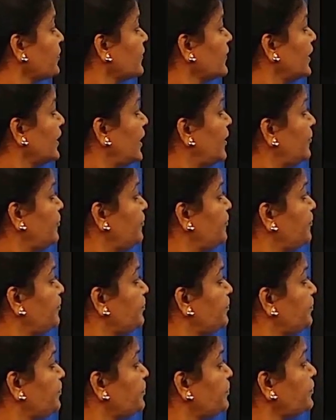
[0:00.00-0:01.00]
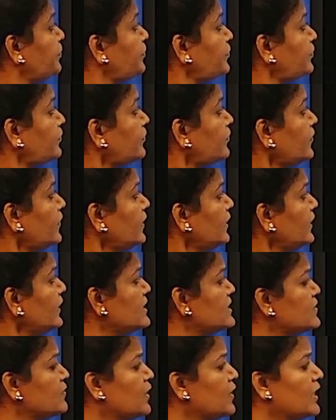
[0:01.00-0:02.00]
Then
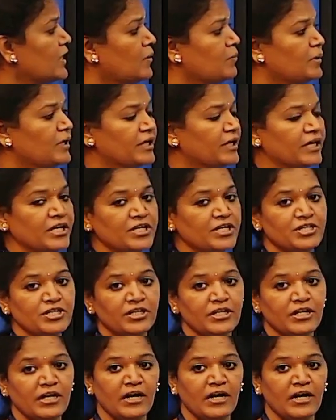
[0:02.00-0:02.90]
this is one application,